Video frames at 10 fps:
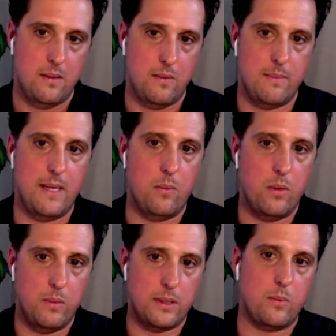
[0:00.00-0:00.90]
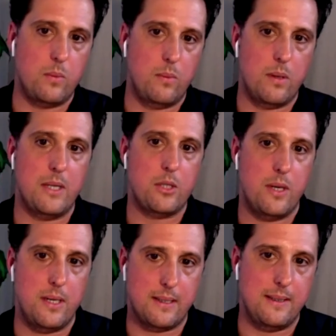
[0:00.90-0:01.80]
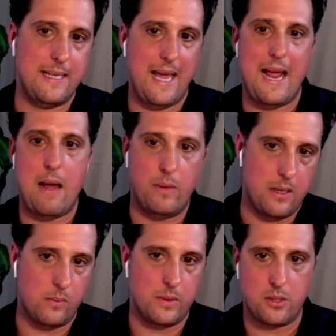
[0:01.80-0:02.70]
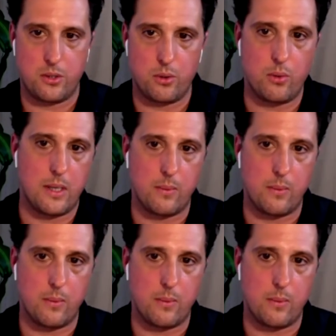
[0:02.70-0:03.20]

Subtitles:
What am I trying to get out here with this story?